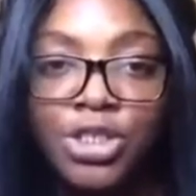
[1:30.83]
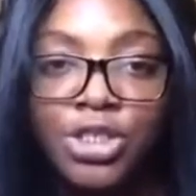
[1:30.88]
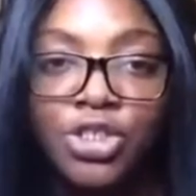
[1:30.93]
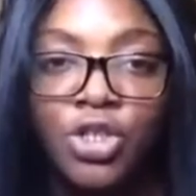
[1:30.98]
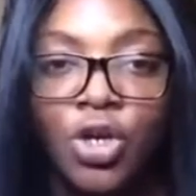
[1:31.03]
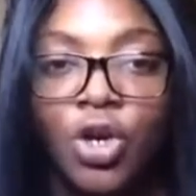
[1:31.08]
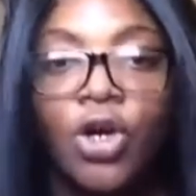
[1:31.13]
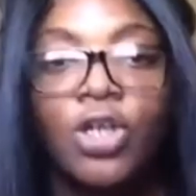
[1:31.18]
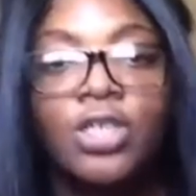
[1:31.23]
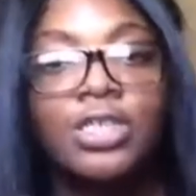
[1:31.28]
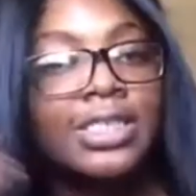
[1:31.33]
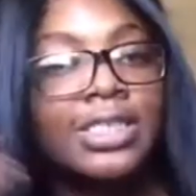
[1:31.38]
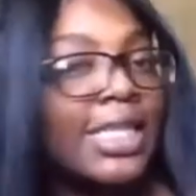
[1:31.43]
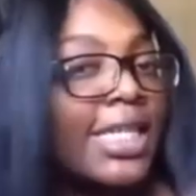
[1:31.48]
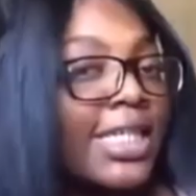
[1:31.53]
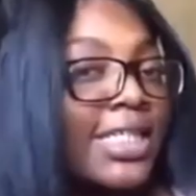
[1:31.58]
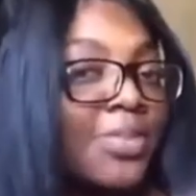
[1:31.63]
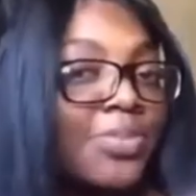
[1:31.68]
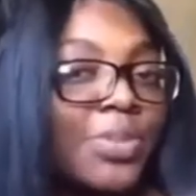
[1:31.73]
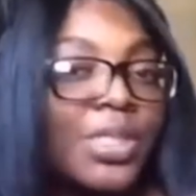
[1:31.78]
is called
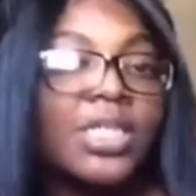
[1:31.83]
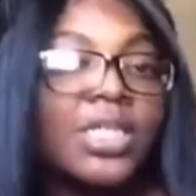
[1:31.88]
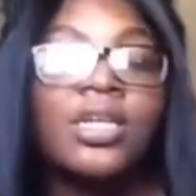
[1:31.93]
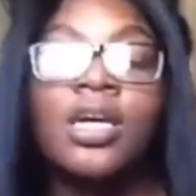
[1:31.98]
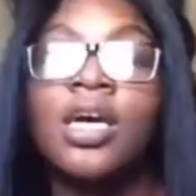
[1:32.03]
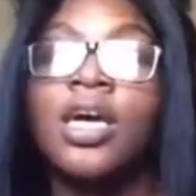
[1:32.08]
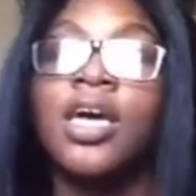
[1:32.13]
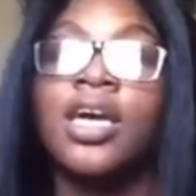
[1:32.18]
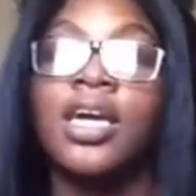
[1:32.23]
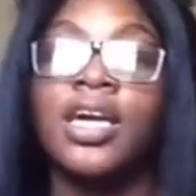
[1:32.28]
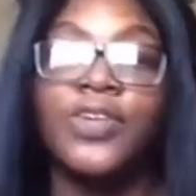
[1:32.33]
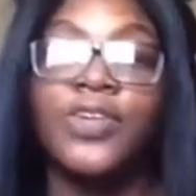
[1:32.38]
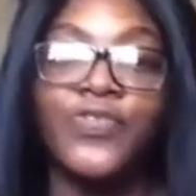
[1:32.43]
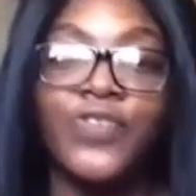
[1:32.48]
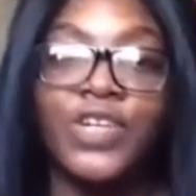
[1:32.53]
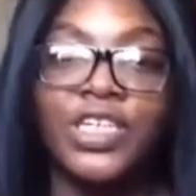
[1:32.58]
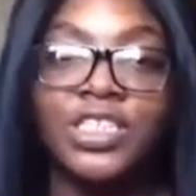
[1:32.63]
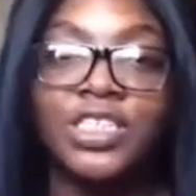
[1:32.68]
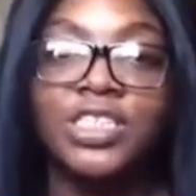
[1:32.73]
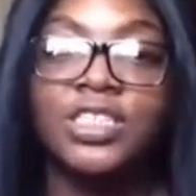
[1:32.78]
Sex Me,
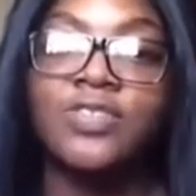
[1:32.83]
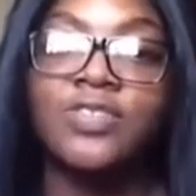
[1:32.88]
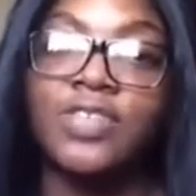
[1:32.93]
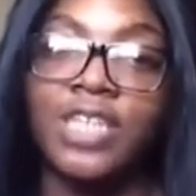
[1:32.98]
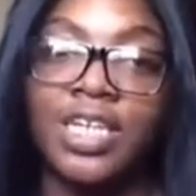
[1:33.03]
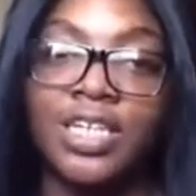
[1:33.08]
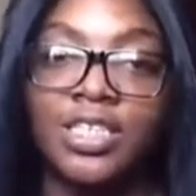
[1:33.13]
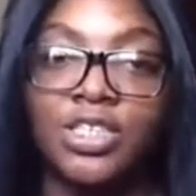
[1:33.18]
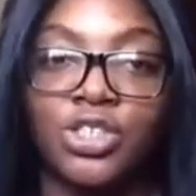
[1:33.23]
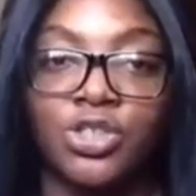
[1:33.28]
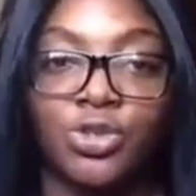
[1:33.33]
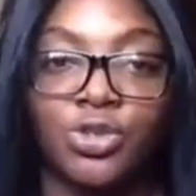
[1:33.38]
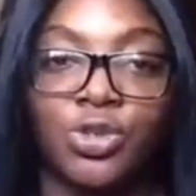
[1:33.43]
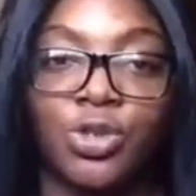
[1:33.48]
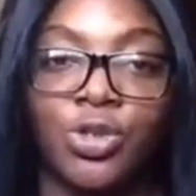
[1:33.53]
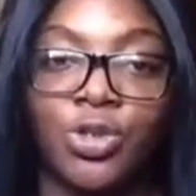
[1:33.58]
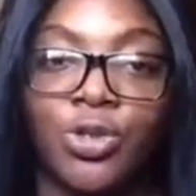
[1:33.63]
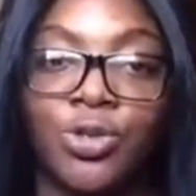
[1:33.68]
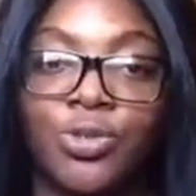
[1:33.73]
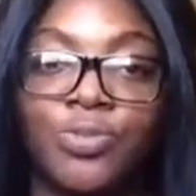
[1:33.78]
Confessions of Daddy's Little
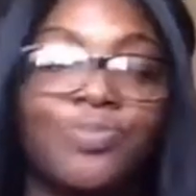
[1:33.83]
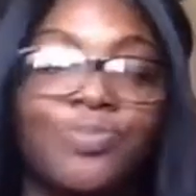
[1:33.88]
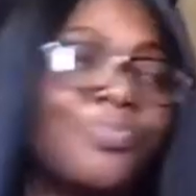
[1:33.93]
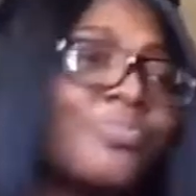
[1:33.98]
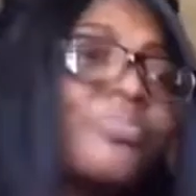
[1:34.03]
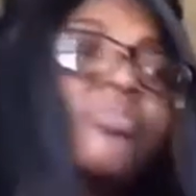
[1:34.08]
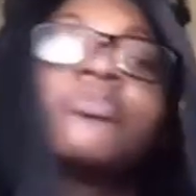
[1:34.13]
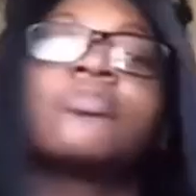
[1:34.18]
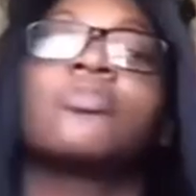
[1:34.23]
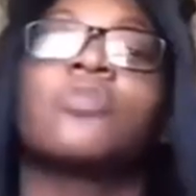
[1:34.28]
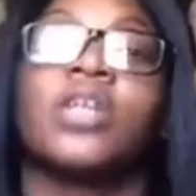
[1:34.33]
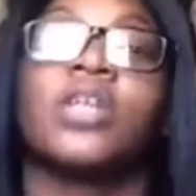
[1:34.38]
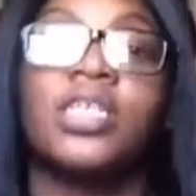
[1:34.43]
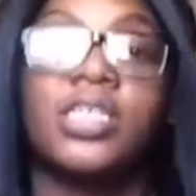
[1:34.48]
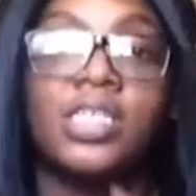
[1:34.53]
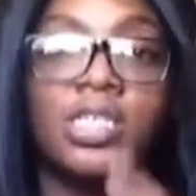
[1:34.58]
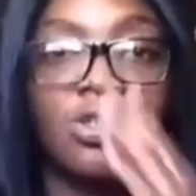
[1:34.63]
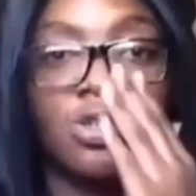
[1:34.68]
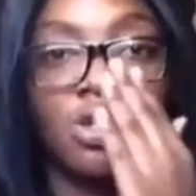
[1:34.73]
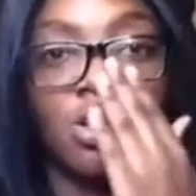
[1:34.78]
Girl. When I
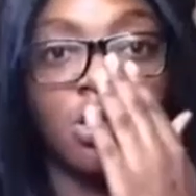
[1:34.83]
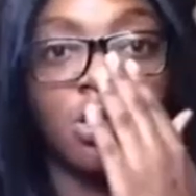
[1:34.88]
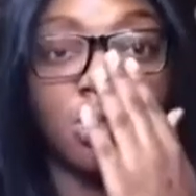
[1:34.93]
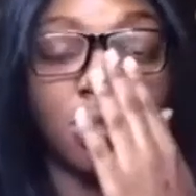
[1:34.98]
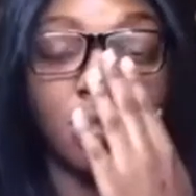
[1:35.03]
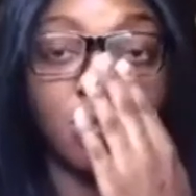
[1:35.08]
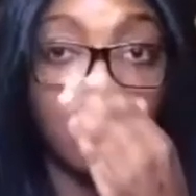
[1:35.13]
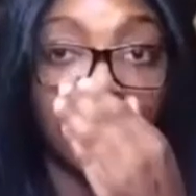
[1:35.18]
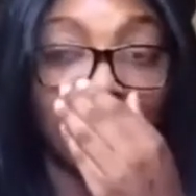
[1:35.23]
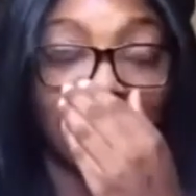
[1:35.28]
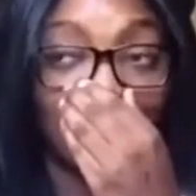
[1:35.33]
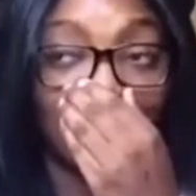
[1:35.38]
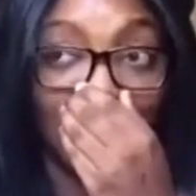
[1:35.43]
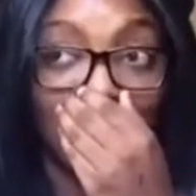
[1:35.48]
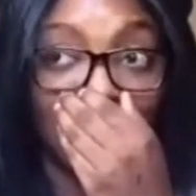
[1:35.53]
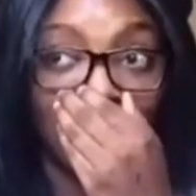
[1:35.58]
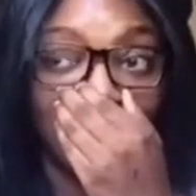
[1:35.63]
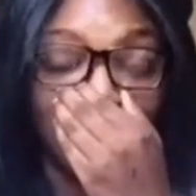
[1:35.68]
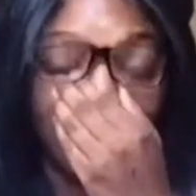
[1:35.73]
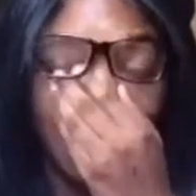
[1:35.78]
tell y'all this book is
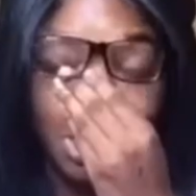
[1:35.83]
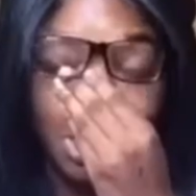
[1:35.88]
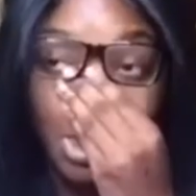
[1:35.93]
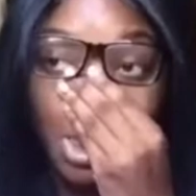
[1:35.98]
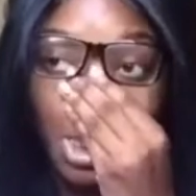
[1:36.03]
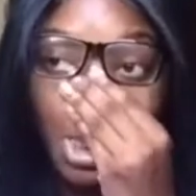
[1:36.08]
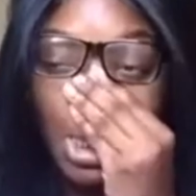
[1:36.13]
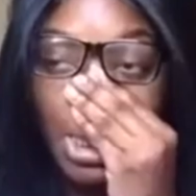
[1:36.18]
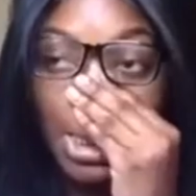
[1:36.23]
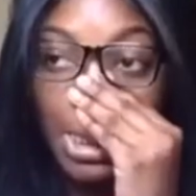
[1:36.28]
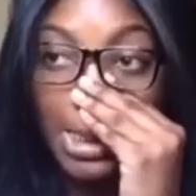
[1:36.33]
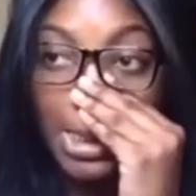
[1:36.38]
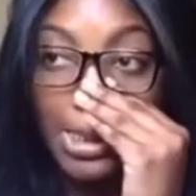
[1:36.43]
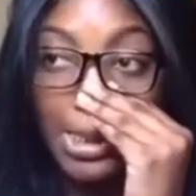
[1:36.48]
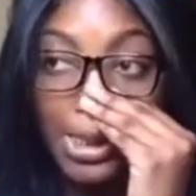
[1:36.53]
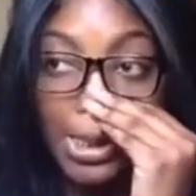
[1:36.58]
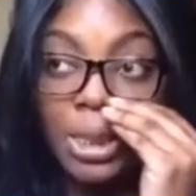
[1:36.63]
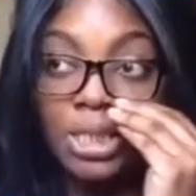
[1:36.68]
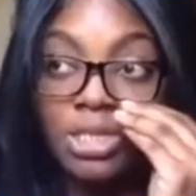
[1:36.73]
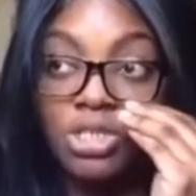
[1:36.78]
like
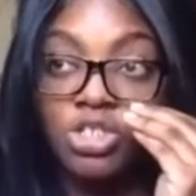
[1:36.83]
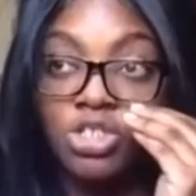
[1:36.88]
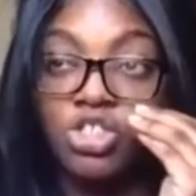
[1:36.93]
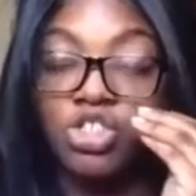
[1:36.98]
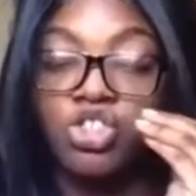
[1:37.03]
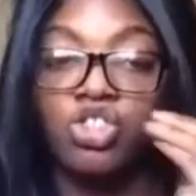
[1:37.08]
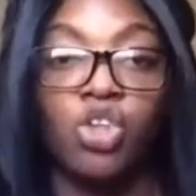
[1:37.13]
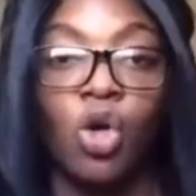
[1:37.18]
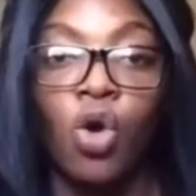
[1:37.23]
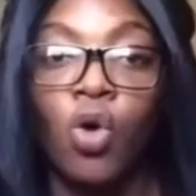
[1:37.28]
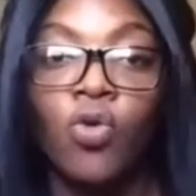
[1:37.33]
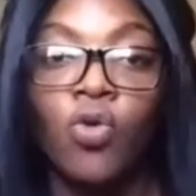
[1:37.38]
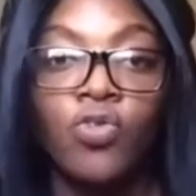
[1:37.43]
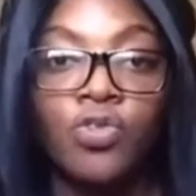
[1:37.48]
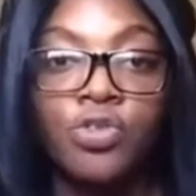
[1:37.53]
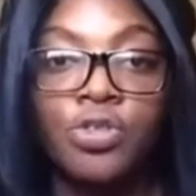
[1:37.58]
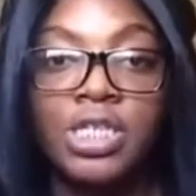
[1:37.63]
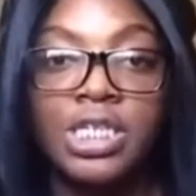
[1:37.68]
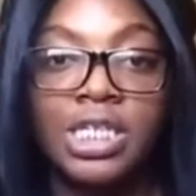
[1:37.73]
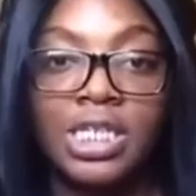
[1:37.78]
so
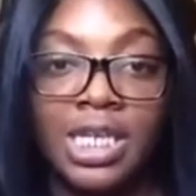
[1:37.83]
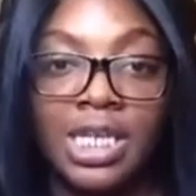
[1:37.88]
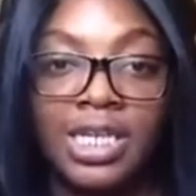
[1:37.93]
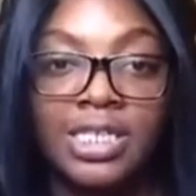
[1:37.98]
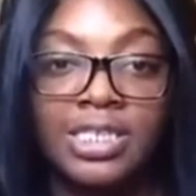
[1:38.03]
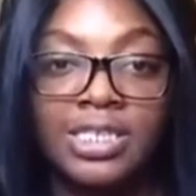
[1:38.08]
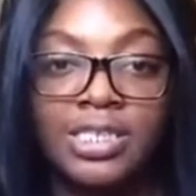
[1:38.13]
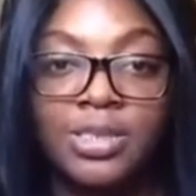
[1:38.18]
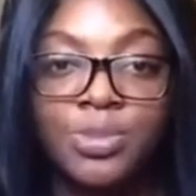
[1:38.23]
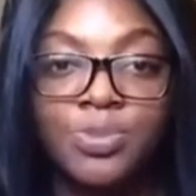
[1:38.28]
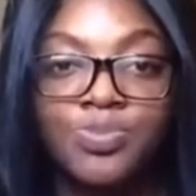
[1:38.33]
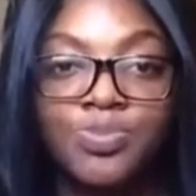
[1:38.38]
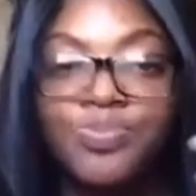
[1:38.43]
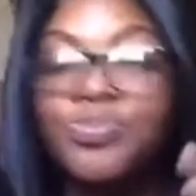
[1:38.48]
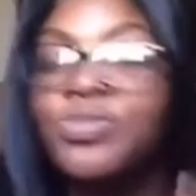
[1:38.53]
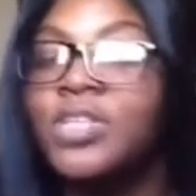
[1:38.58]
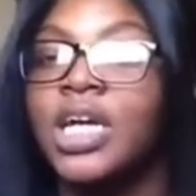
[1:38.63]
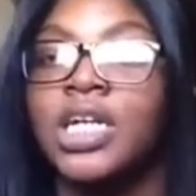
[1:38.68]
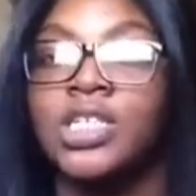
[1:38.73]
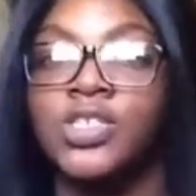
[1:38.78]
freaking nasty,
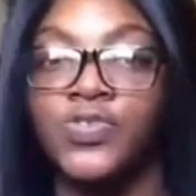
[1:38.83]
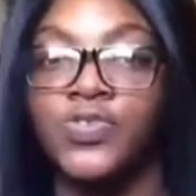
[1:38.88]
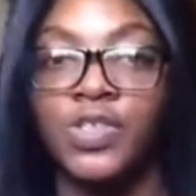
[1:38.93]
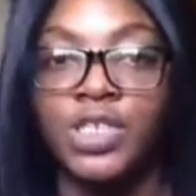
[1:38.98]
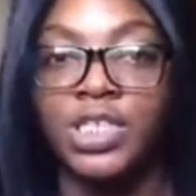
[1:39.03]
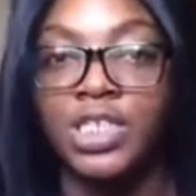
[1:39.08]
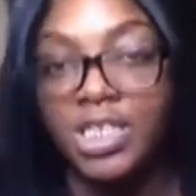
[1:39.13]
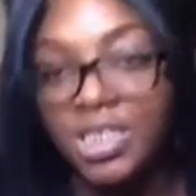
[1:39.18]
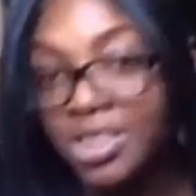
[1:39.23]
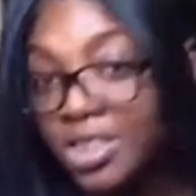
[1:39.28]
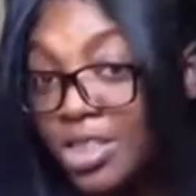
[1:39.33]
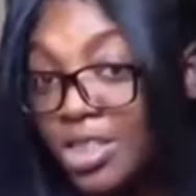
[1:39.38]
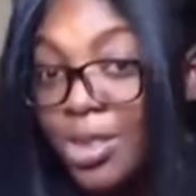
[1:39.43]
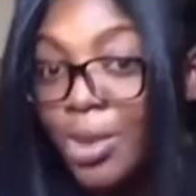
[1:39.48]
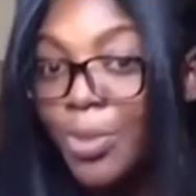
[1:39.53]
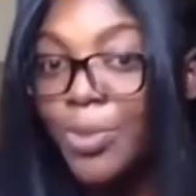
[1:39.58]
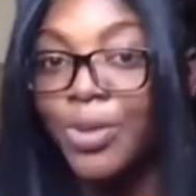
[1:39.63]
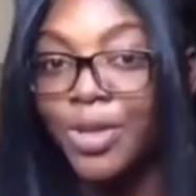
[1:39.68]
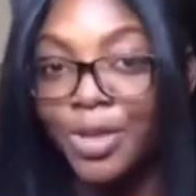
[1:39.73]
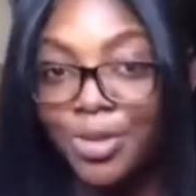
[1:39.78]
I was finna cuss,
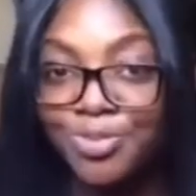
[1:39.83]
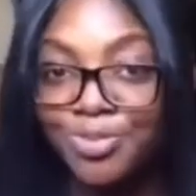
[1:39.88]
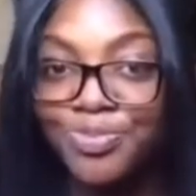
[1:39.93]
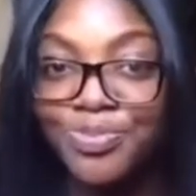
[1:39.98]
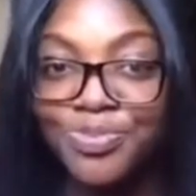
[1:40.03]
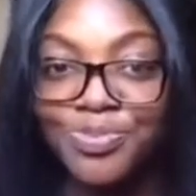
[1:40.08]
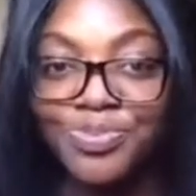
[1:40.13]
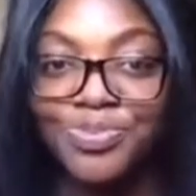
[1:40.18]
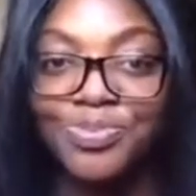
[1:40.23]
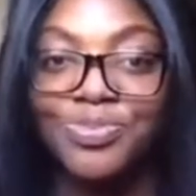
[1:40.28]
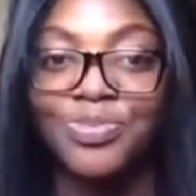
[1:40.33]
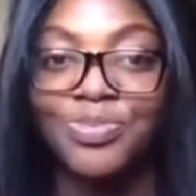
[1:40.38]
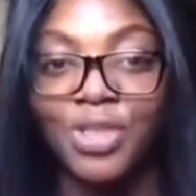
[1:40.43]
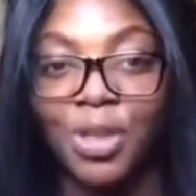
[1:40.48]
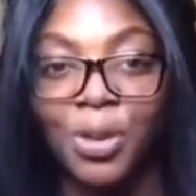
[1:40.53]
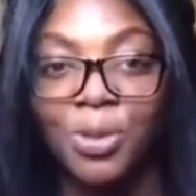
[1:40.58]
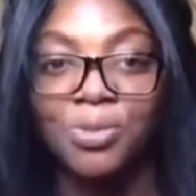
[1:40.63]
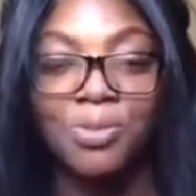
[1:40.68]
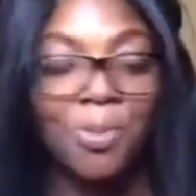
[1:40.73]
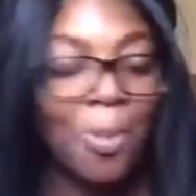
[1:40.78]
but no.